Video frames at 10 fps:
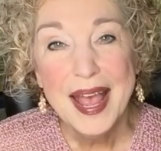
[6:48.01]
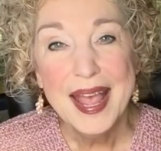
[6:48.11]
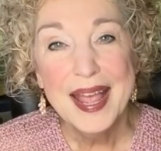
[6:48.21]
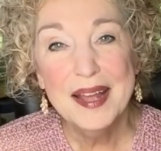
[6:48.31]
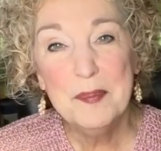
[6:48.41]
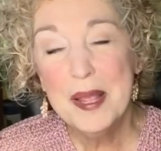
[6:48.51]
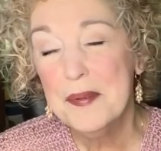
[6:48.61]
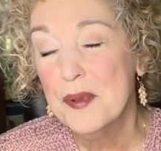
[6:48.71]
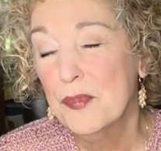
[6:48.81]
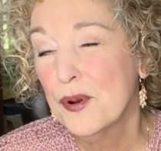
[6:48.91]
and
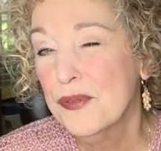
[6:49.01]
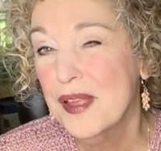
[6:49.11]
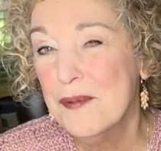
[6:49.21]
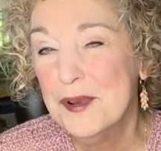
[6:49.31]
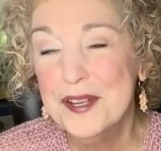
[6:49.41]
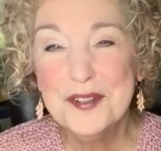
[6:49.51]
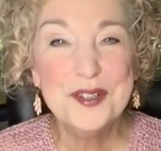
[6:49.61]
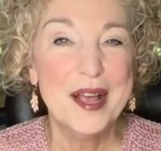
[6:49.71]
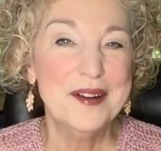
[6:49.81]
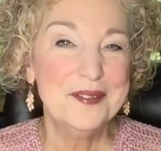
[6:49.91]
maybe a birthday
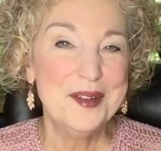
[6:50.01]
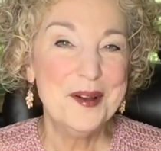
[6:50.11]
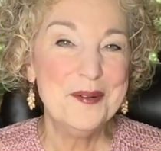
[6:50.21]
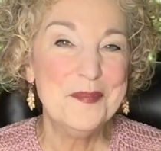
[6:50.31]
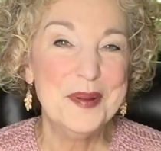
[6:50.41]
wish, I don't know,